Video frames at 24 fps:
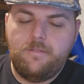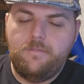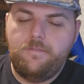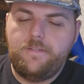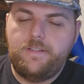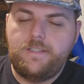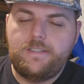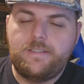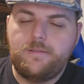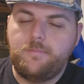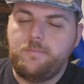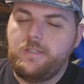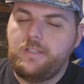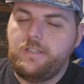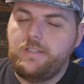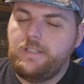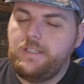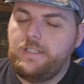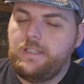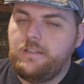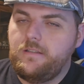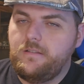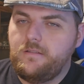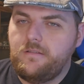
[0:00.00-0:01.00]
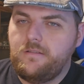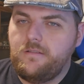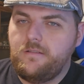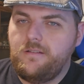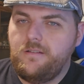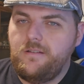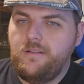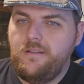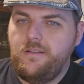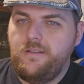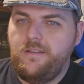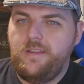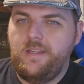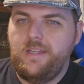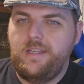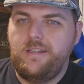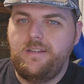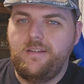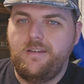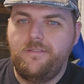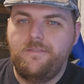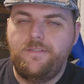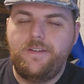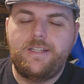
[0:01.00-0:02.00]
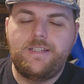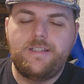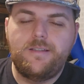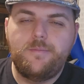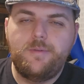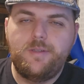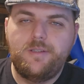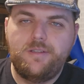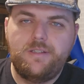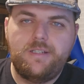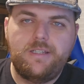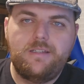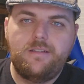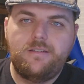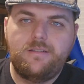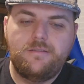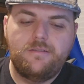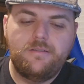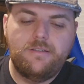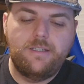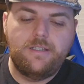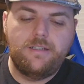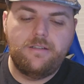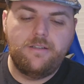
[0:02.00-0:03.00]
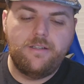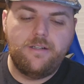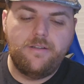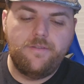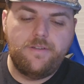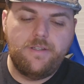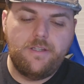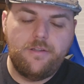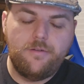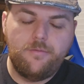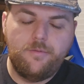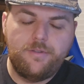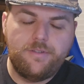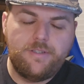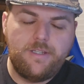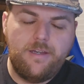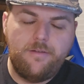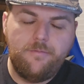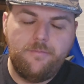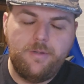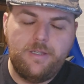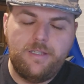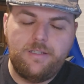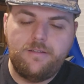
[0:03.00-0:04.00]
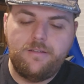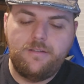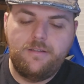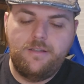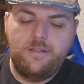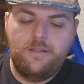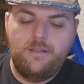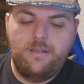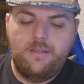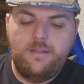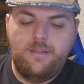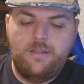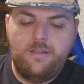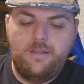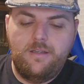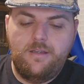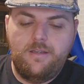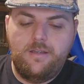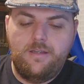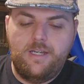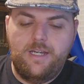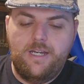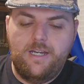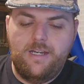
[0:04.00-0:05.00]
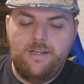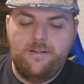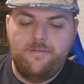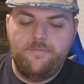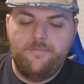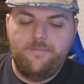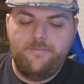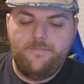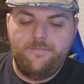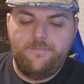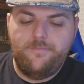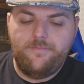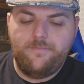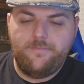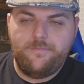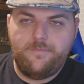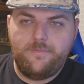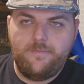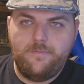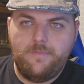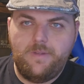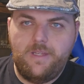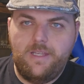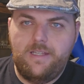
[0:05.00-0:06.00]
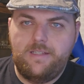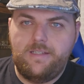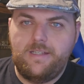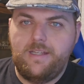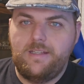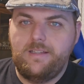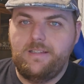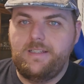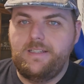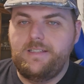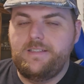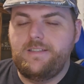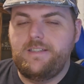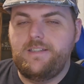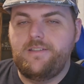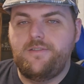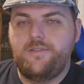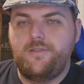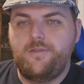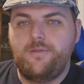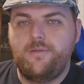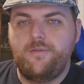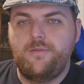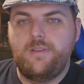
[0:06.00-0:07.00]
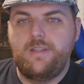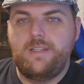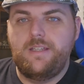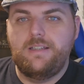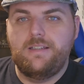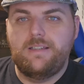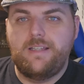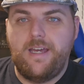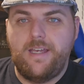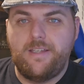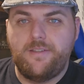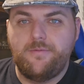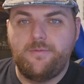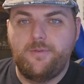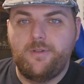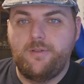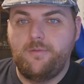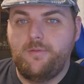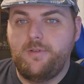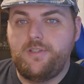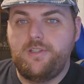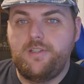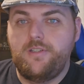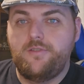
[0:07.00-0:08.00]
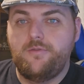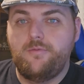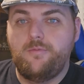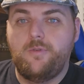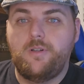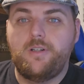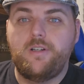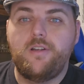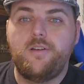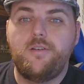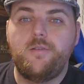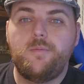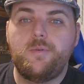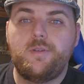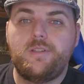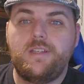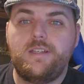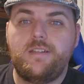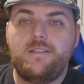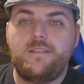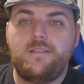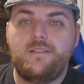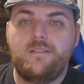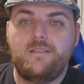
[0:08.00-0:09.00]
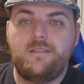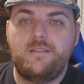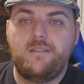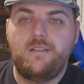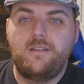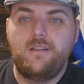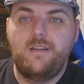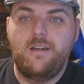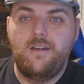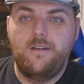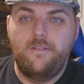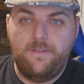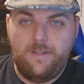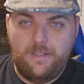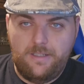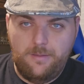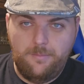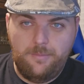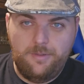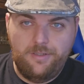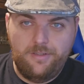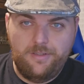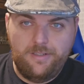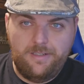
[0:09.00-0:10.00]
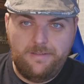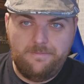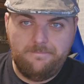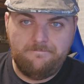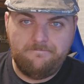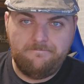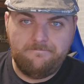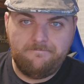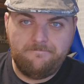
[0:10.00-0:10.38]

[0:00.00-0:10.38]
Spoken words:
feasibility than availability, like a lot of the other ones have been. And that leads into the last one, which is 100% availability.